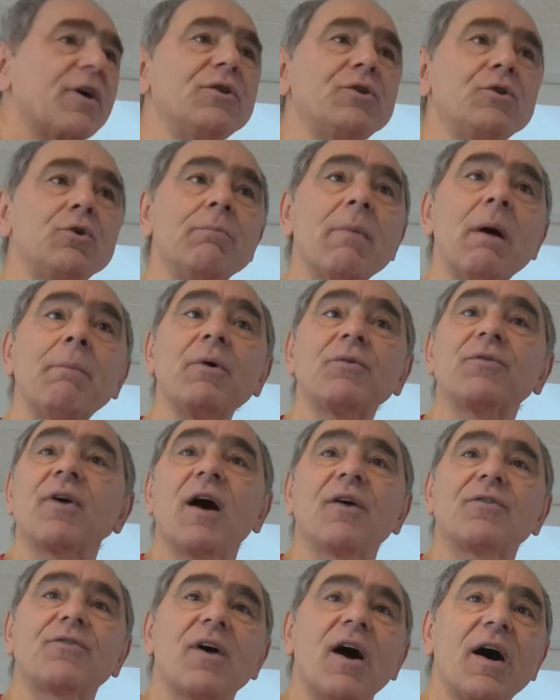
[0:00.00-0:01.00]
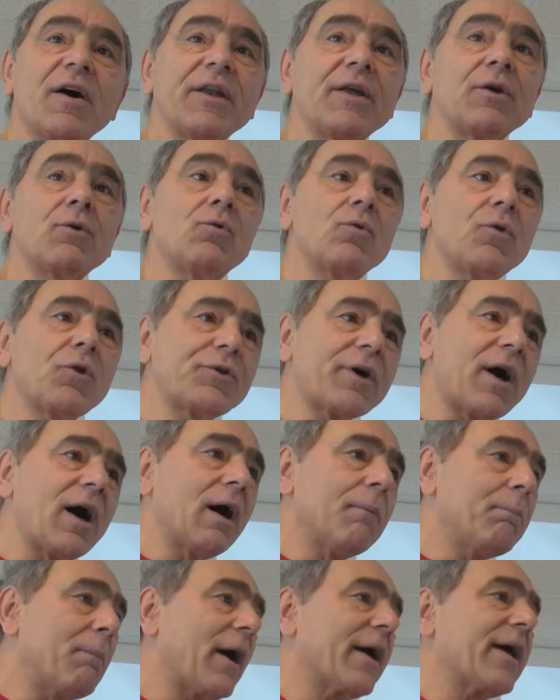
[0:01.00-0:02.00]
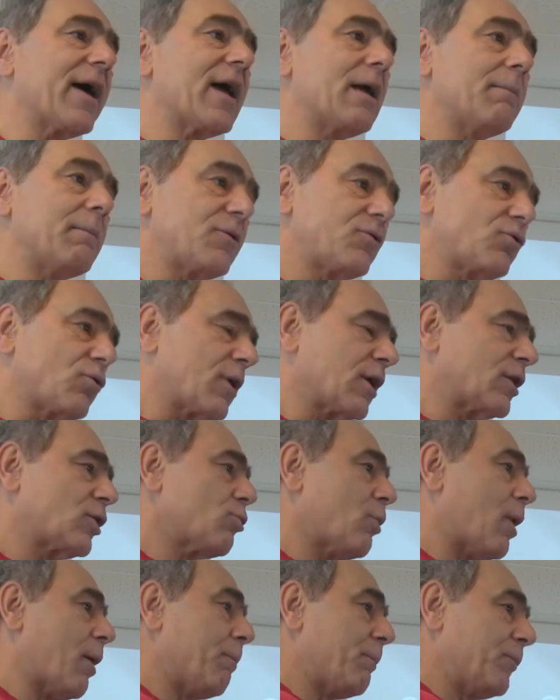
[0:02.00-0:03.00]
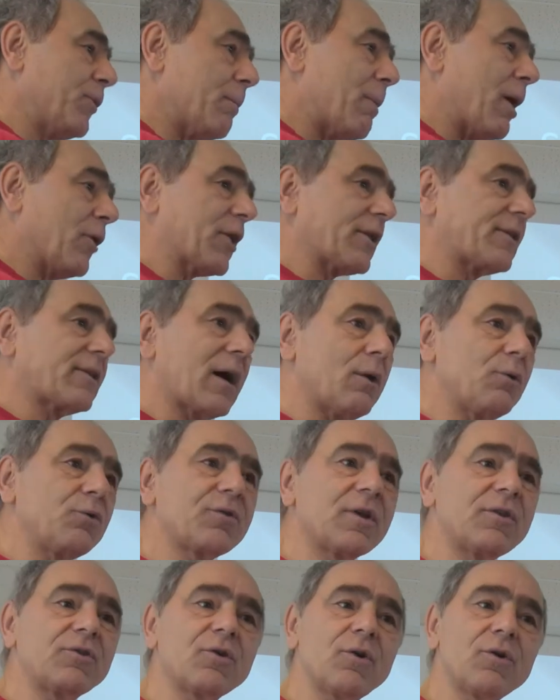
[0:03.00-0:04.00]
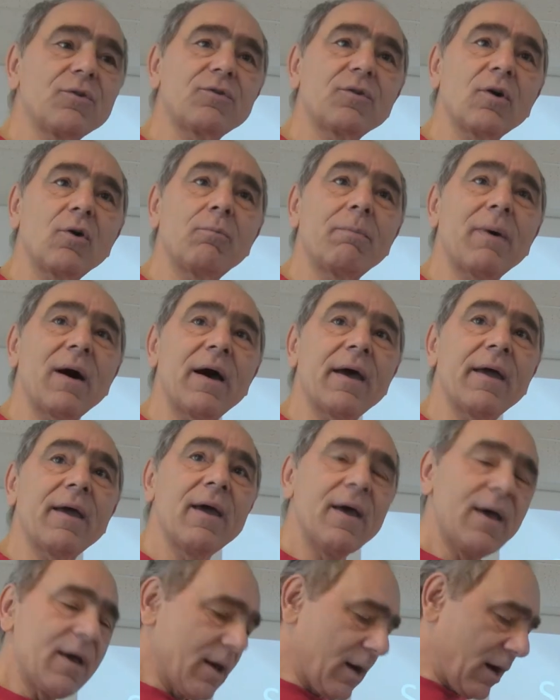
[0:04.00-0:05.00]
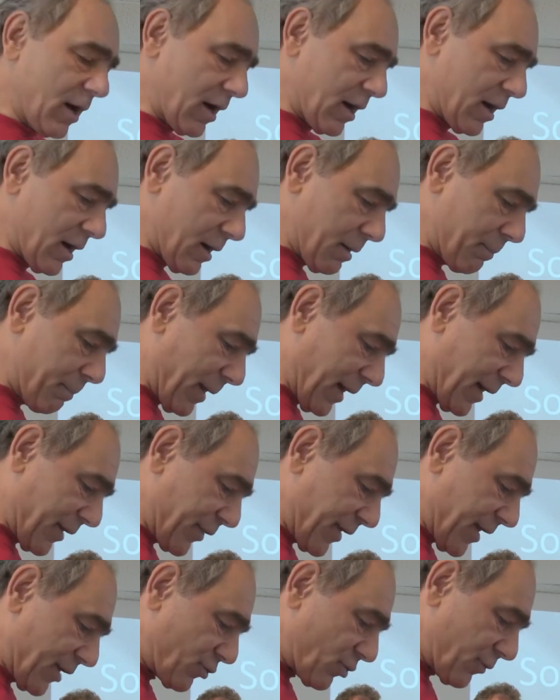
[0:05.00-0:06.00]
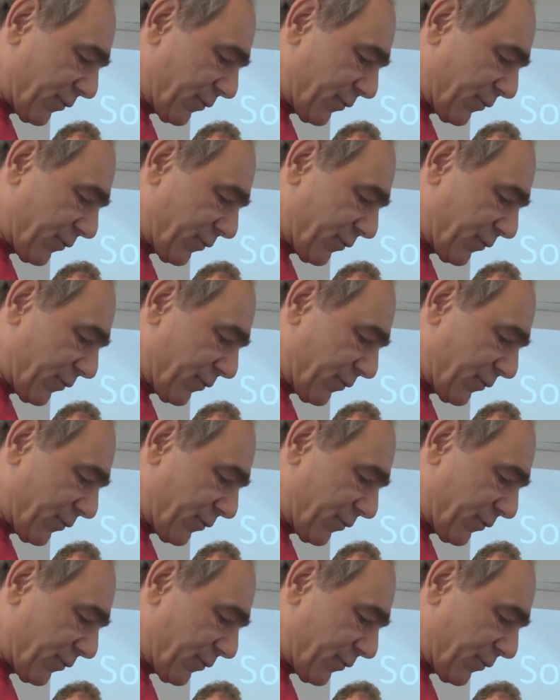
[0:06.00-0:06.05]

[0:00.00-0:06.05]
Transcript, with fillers: and new members are signing all the time. My aim is to get to up about a thousand or so by, uh, by the end